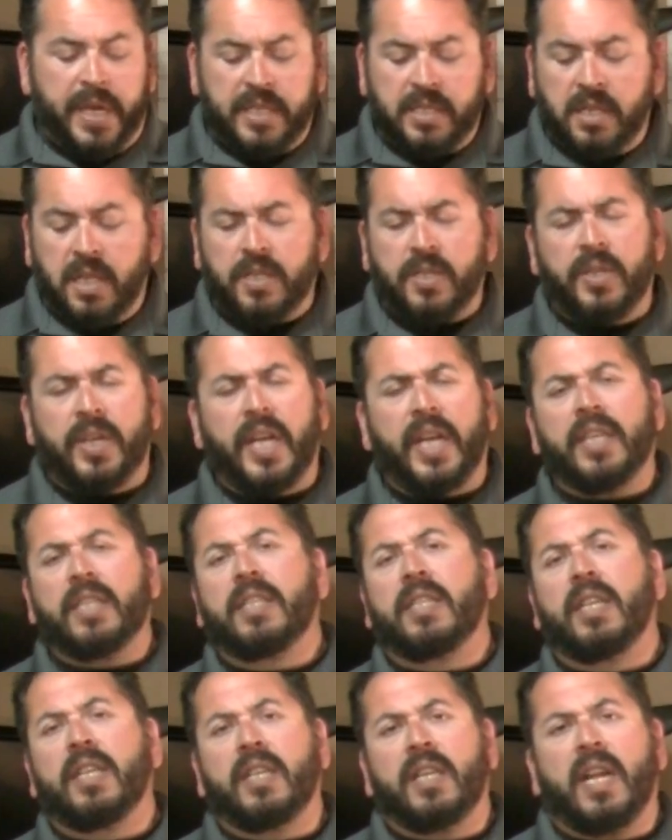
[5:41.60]
it's also nice
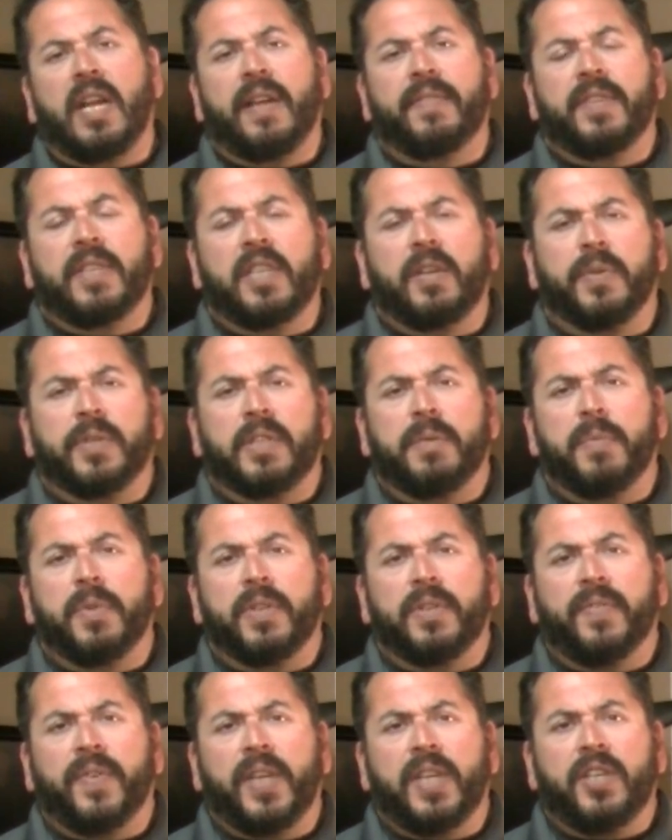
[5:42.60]
to not have to deal with some of
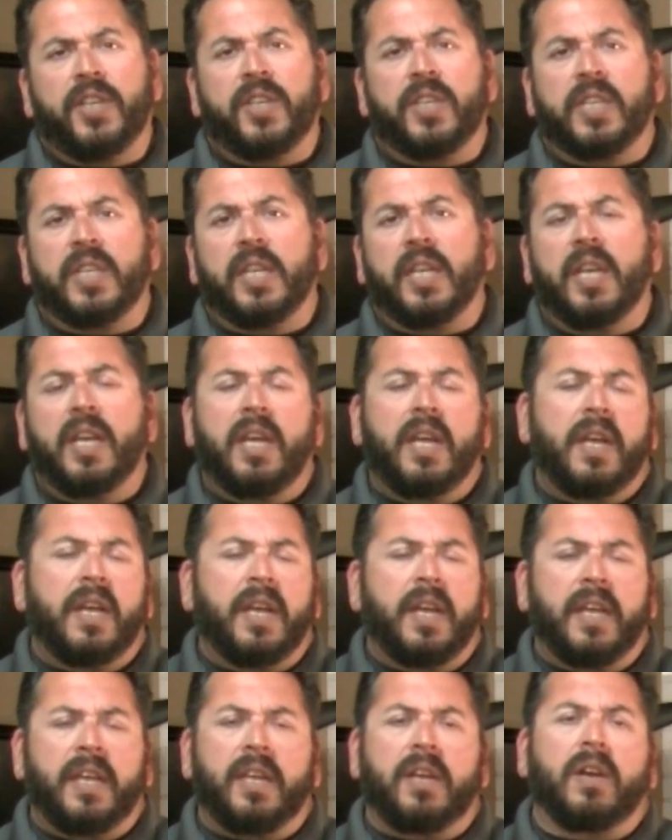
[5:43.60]
those features. And,
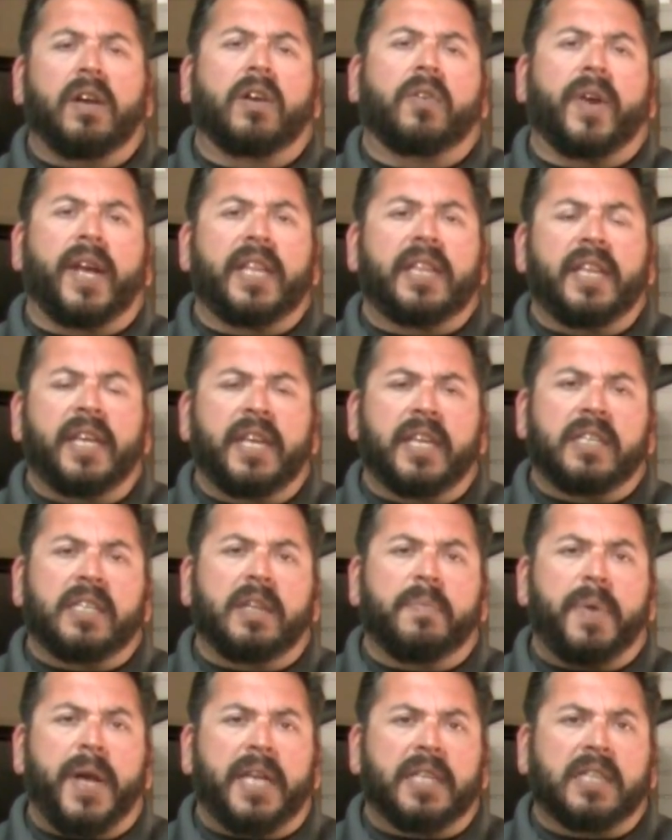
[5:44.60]
you know, a great thing is in
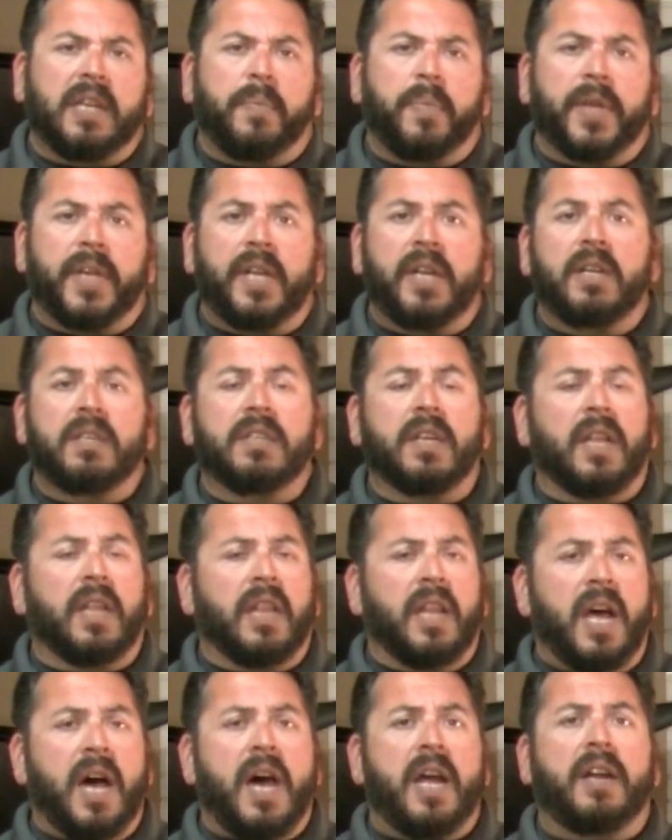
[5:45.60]
the past couple of years, a
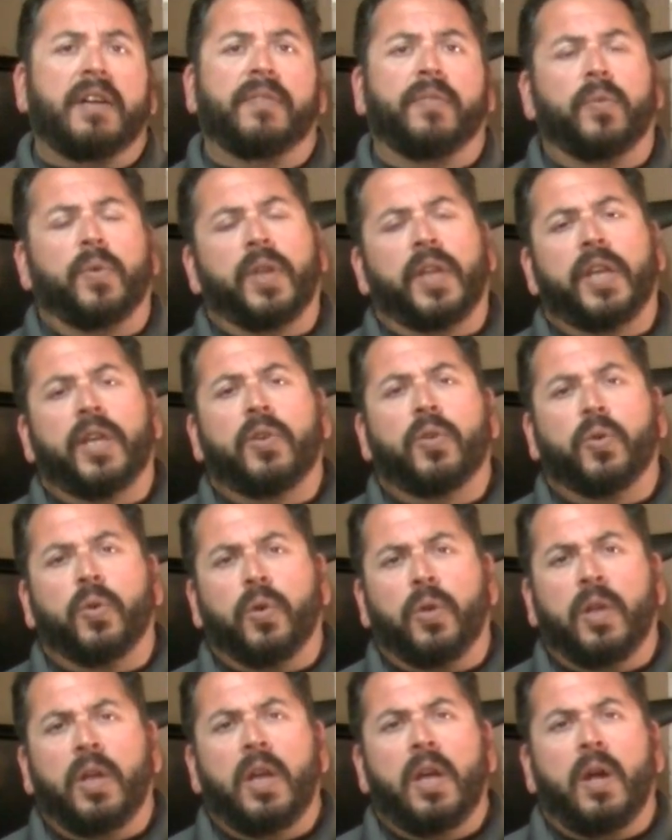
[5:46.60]
lot of really
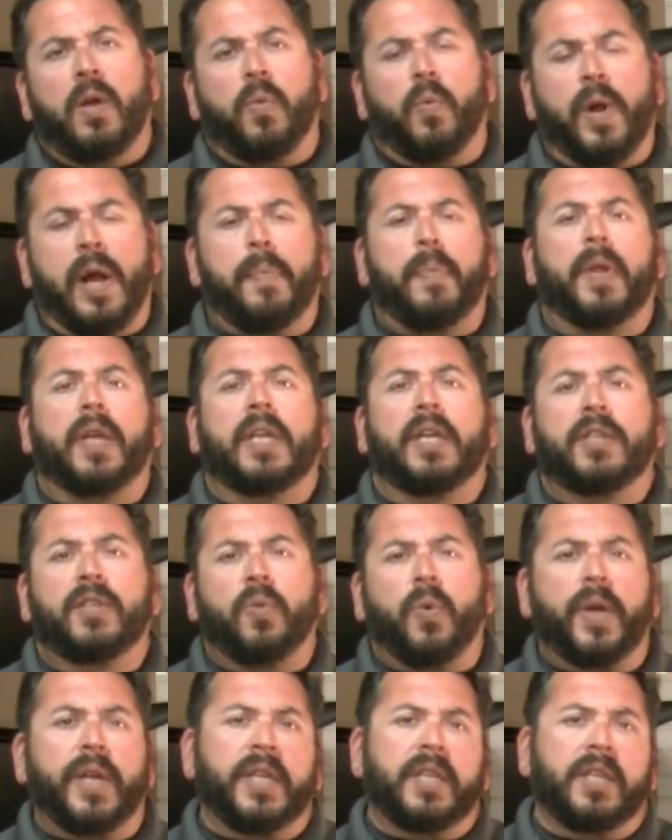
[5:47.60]
cool replica
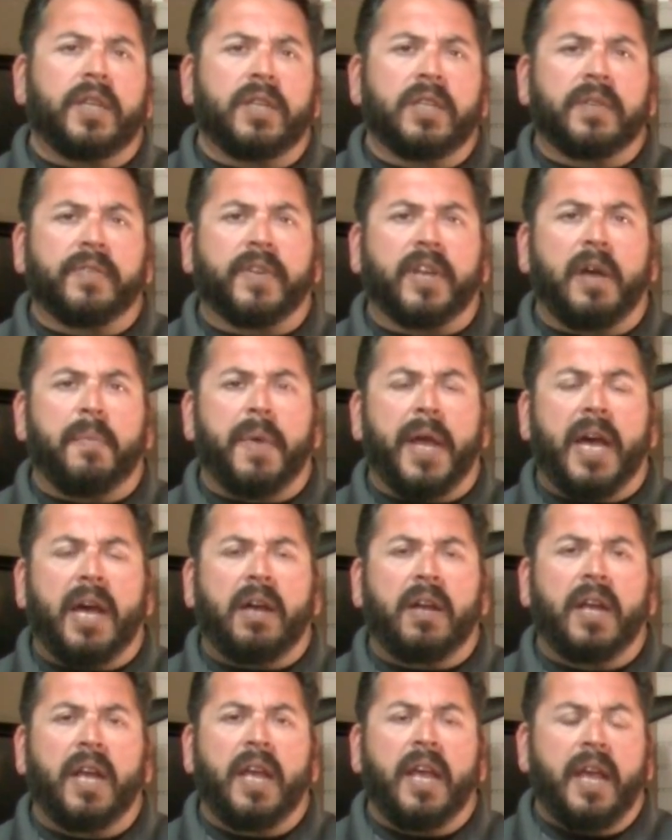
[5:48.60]
22s have come
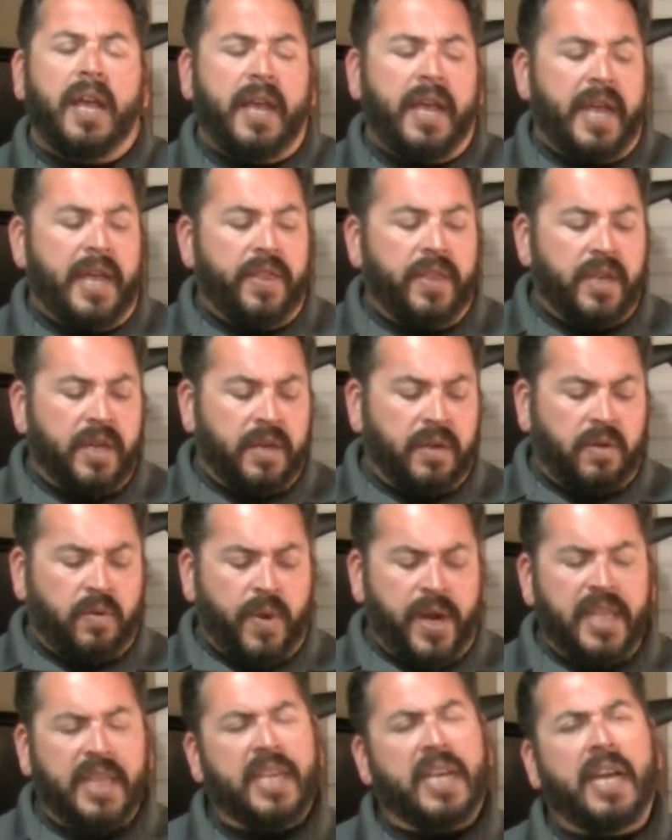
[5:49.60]
out. And the
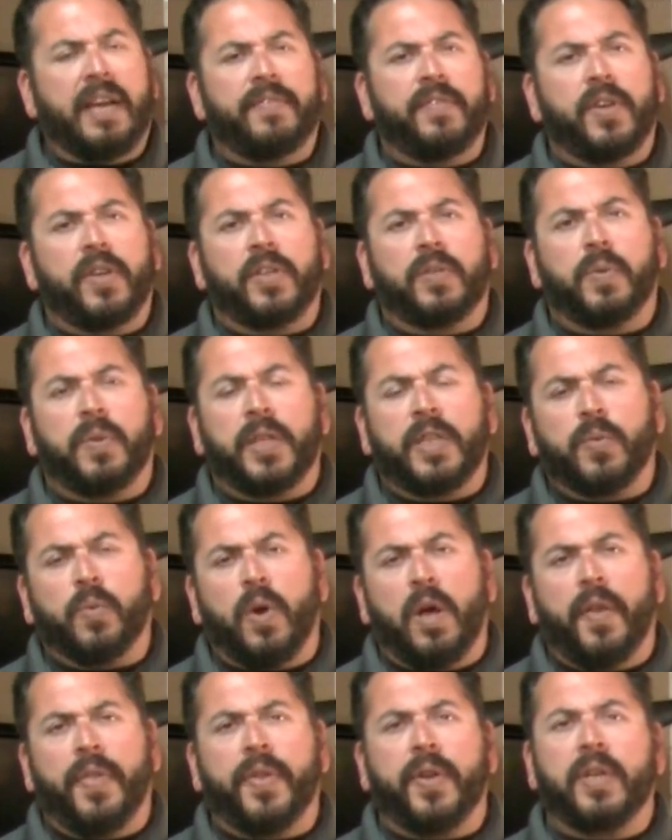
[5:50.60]
great thing I've noticed with these
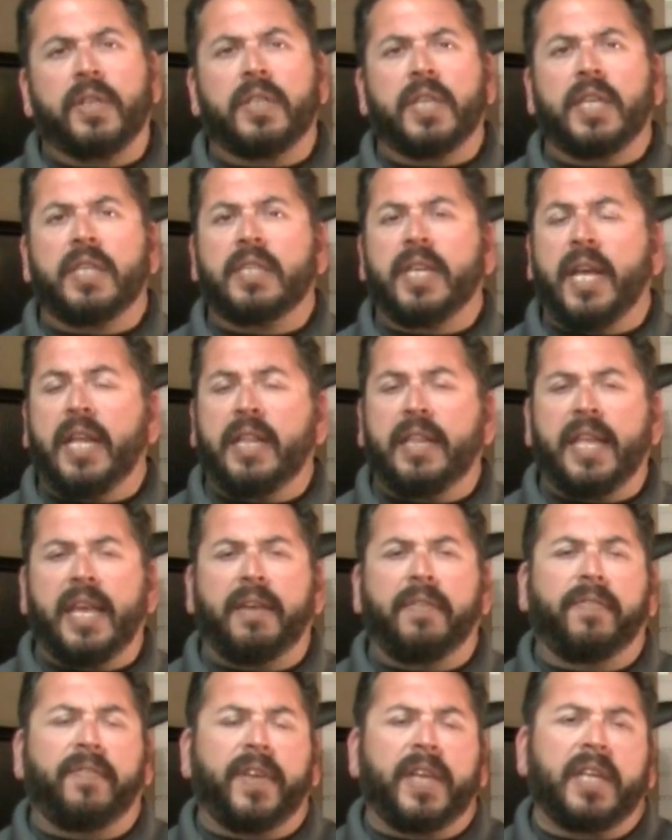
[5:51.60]
Walthers is that
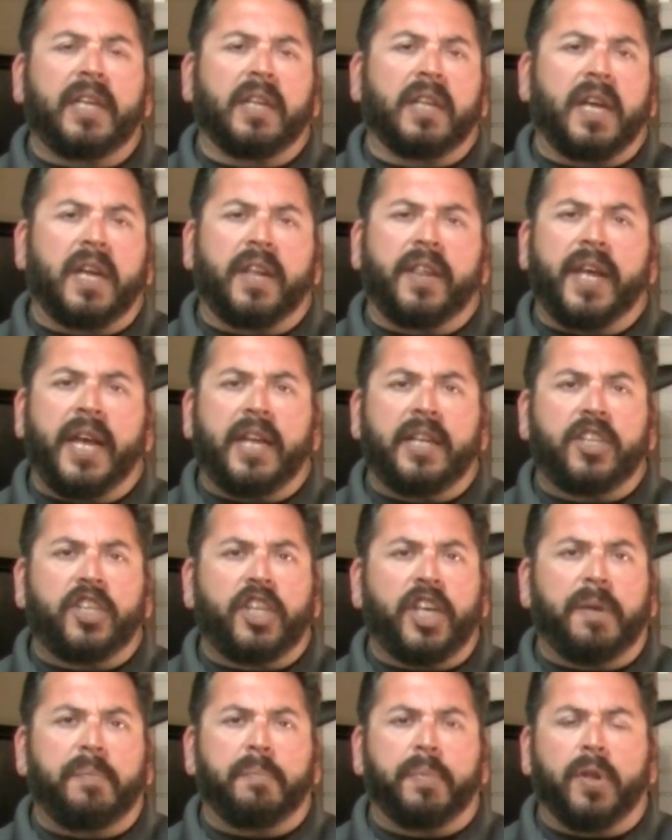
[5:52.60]
they feed a lot of that
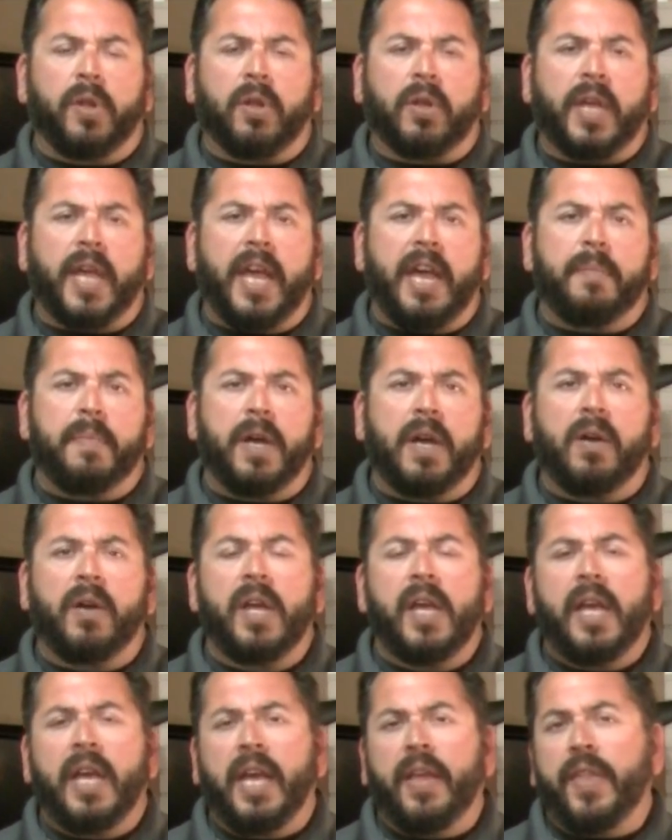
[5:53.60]
cheap bulk ammo.
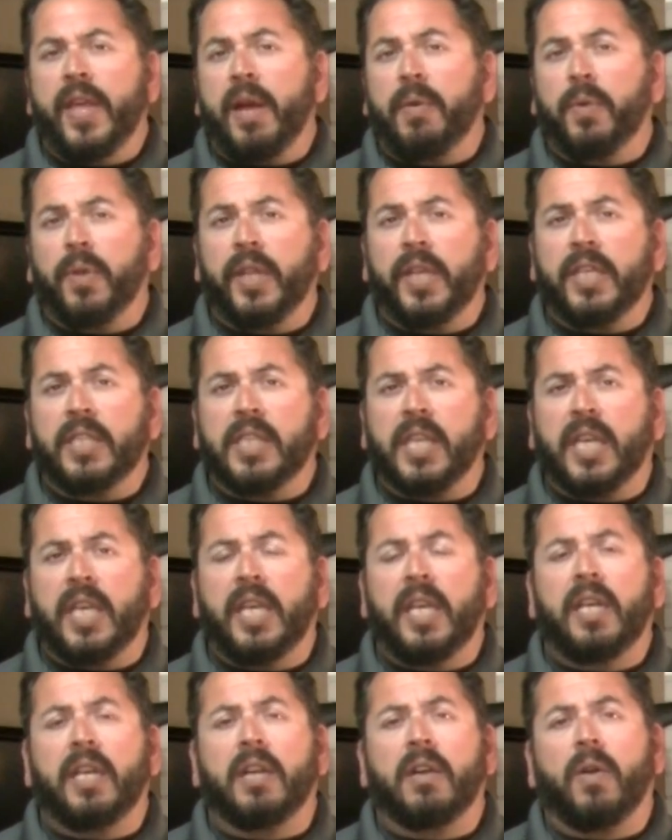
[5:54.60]
And that really is the
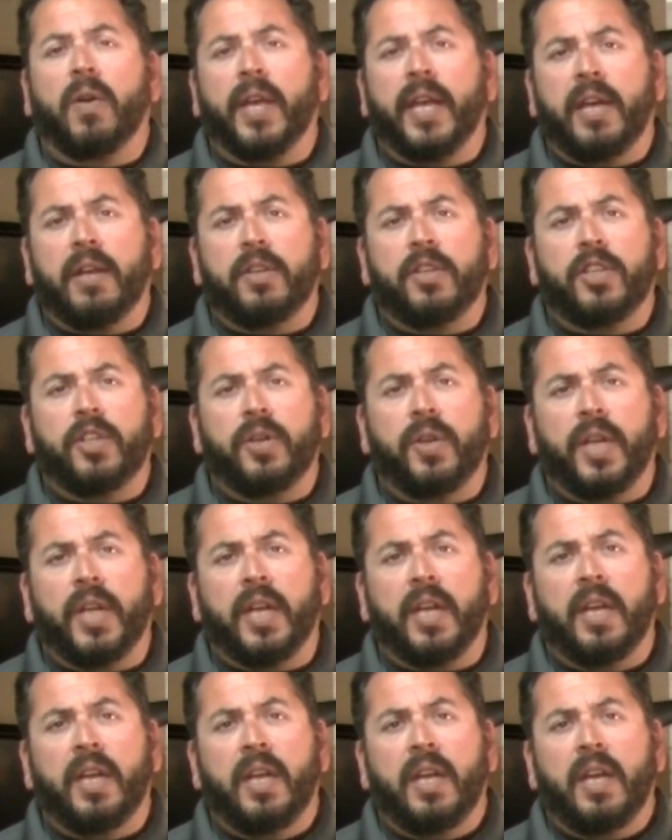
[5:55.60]
key to going out shooting